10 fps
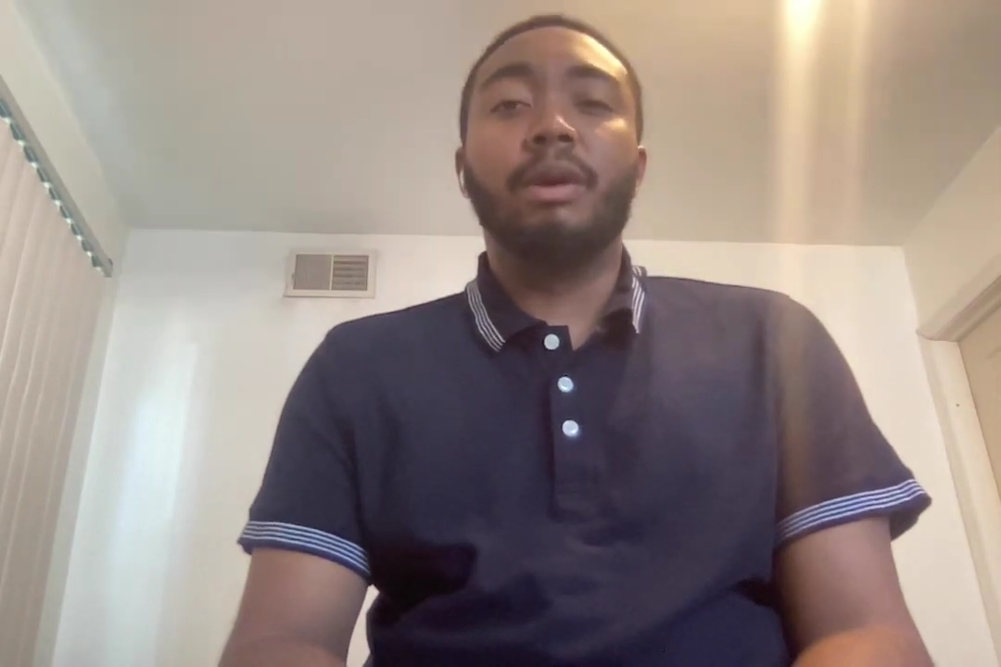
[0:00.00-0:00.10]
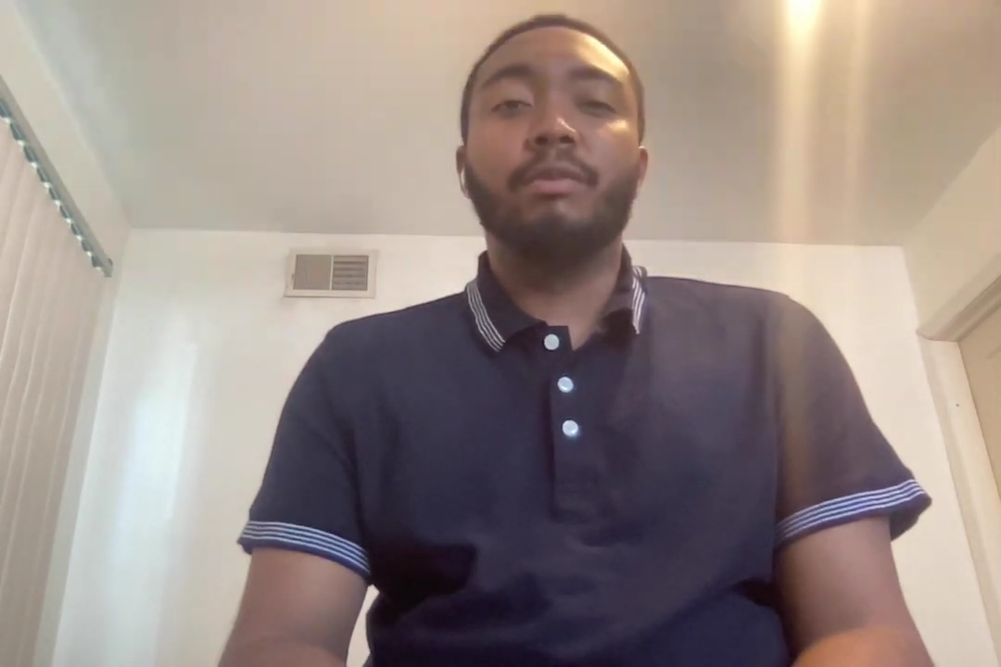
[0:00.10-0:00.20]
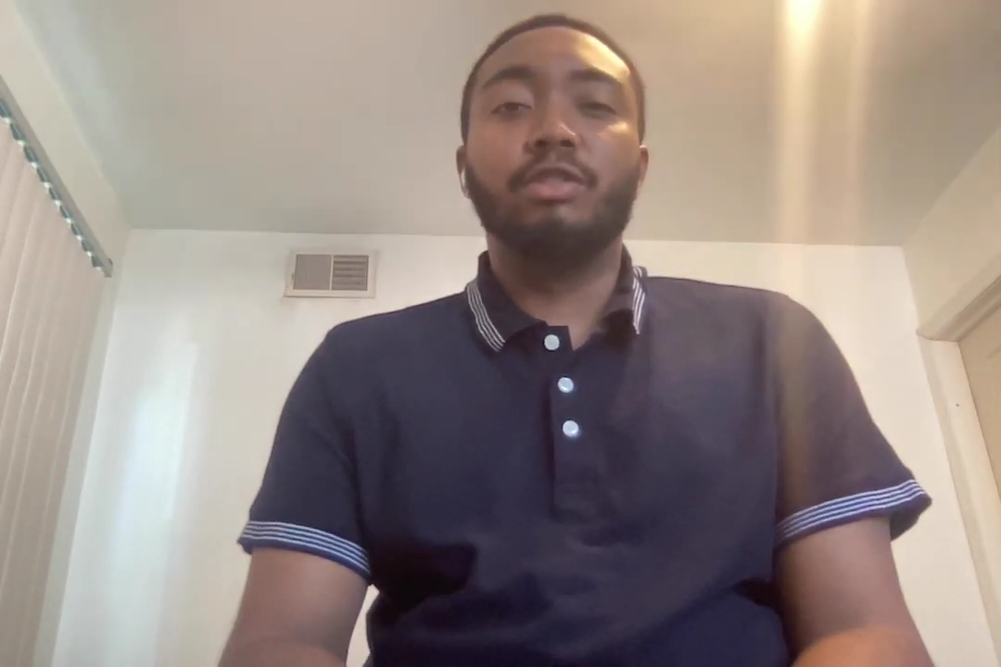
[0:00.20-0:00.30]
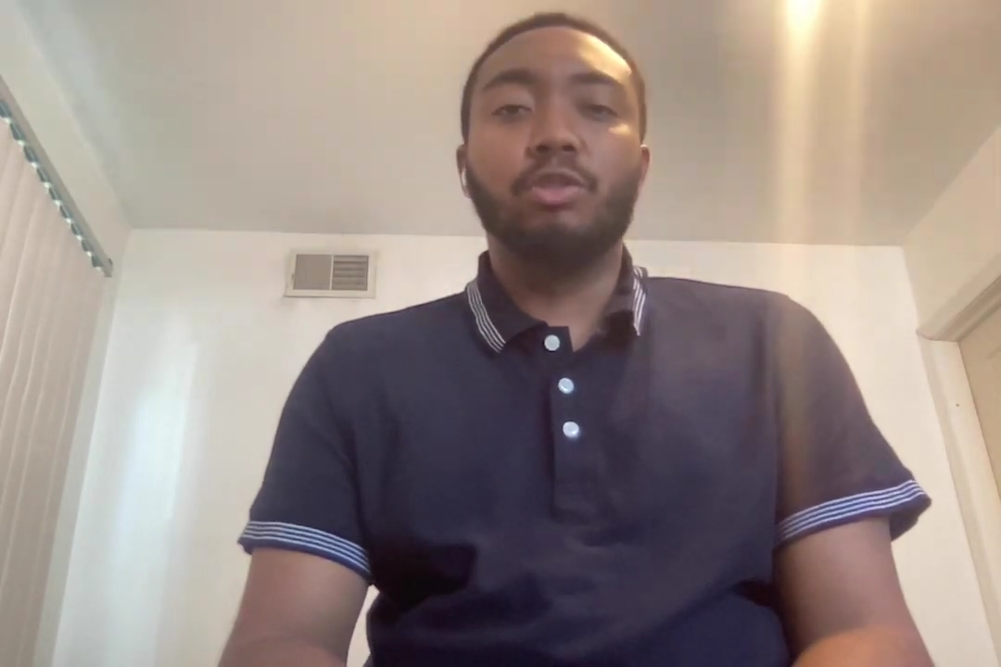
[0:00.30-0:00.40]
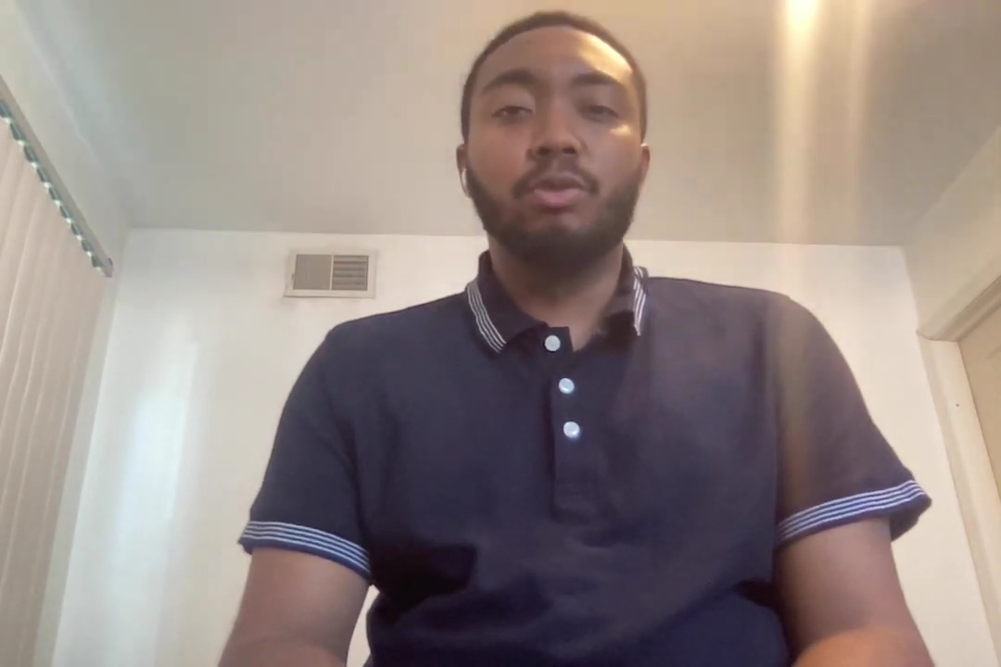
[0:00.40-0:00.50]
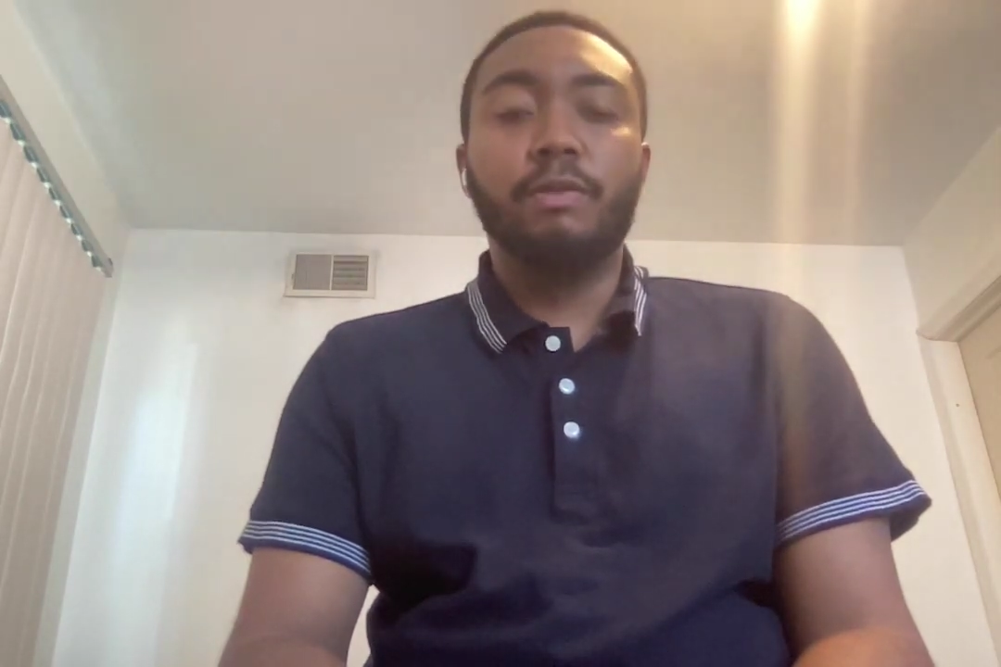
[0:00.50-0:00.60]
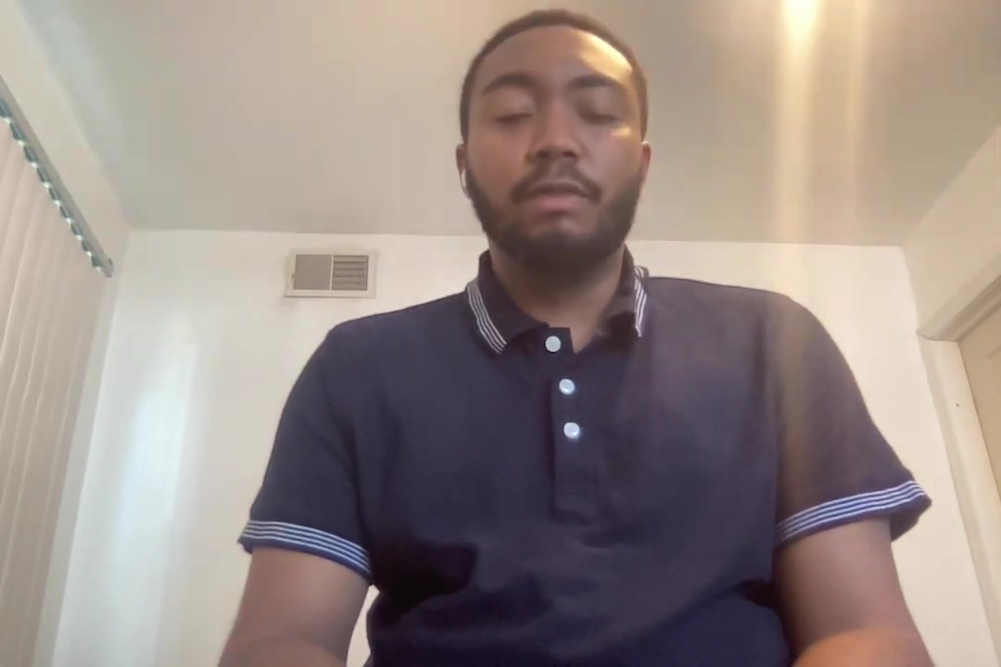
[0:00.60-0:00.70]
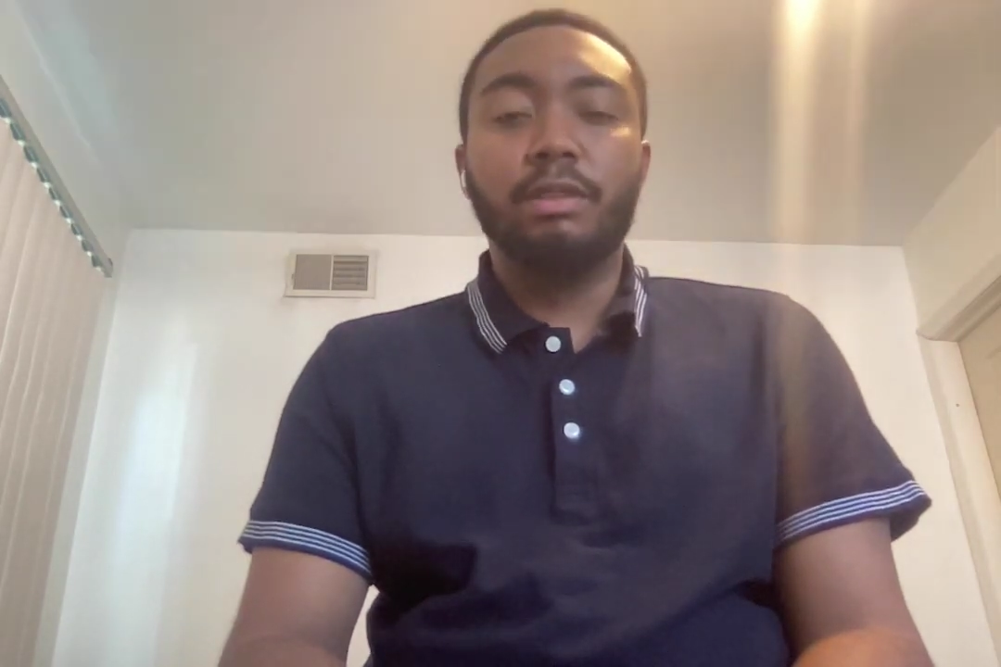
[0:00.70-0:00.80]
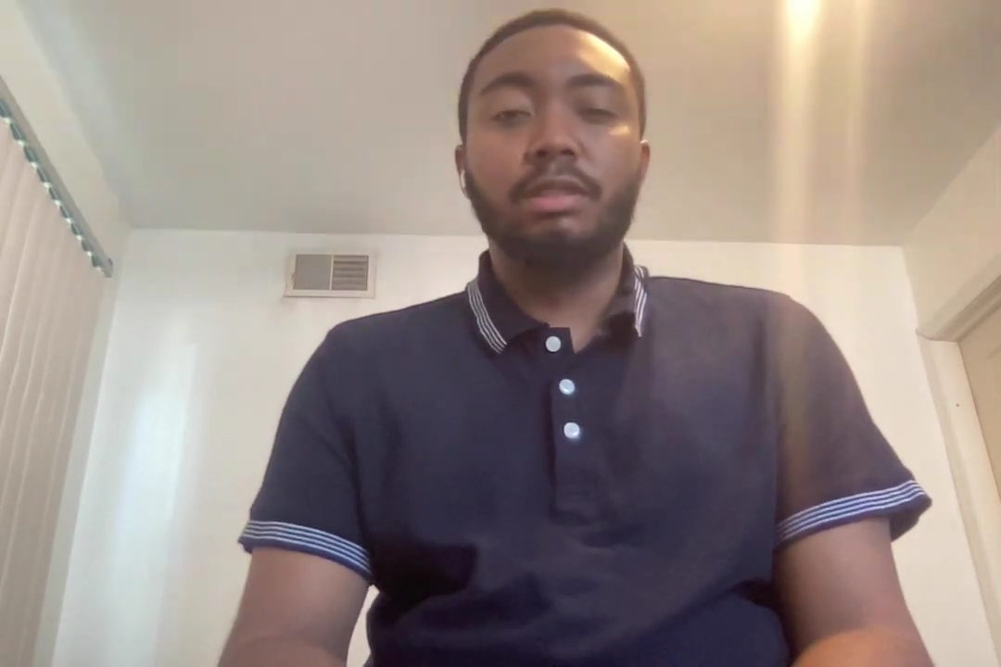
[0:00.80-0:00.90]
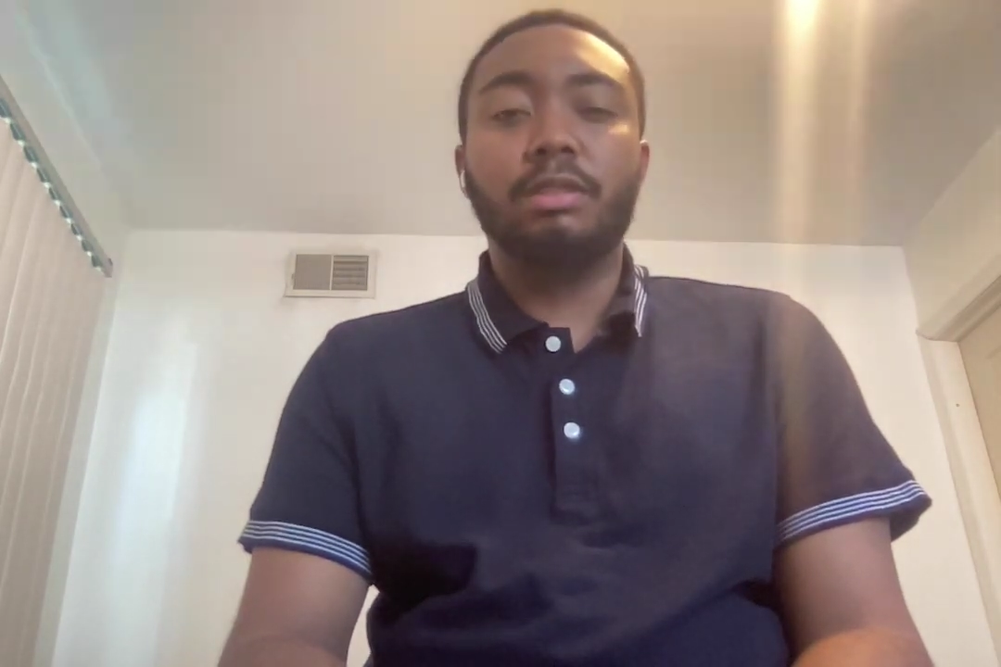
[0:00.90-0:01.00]
after school
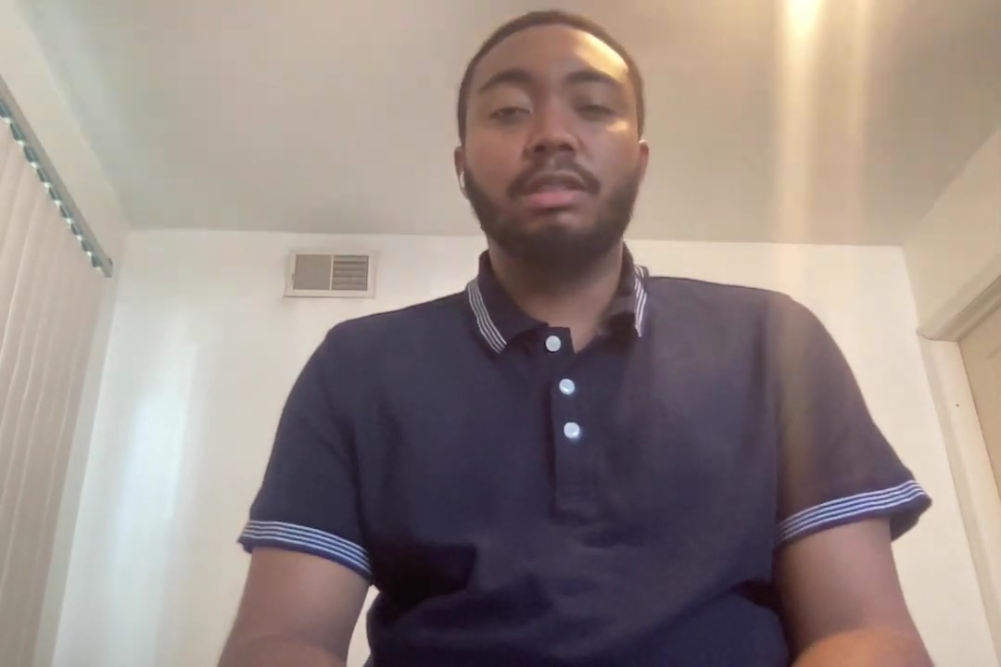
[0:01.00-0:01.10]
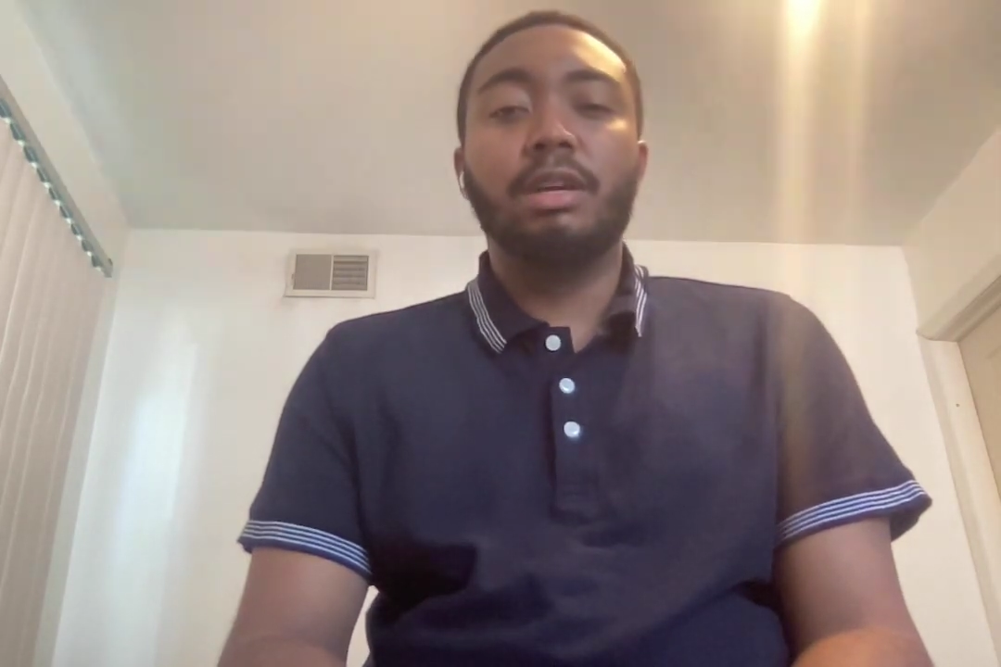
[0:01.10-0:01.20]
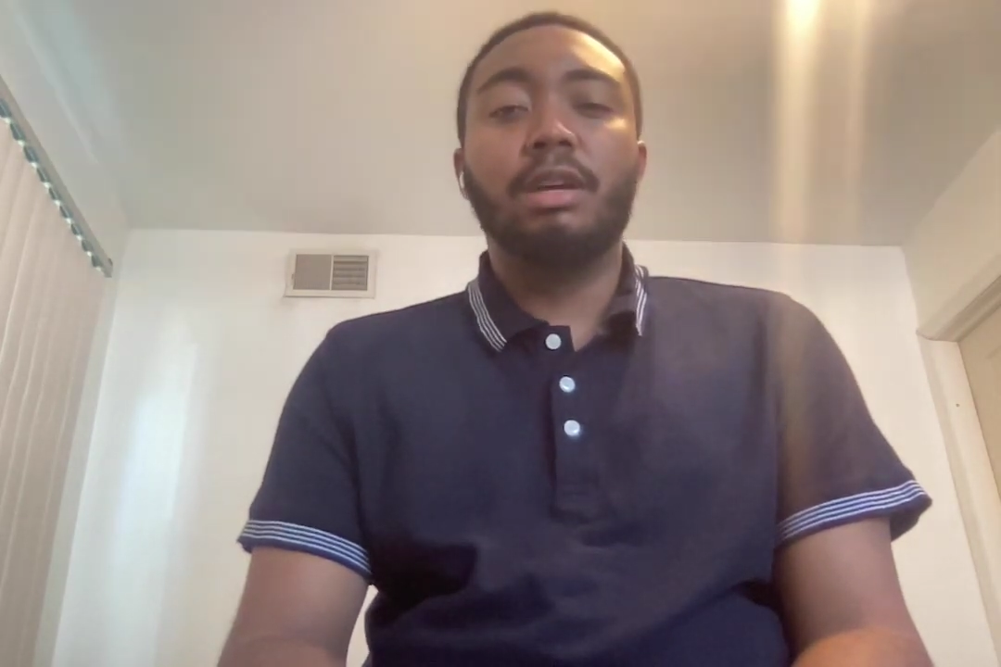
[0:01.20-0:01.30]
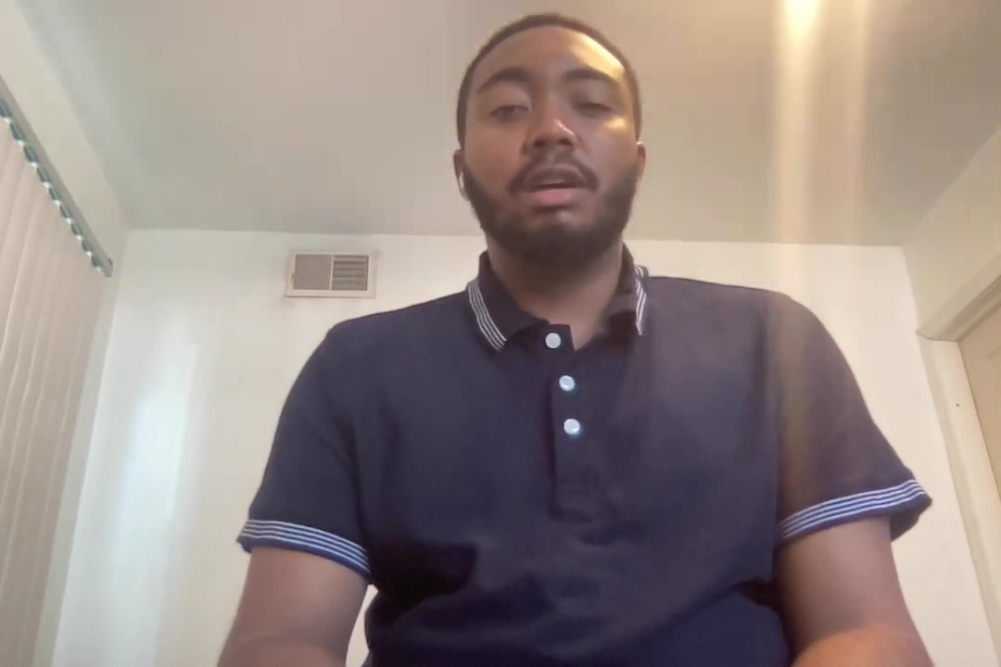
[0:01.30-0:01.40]
events,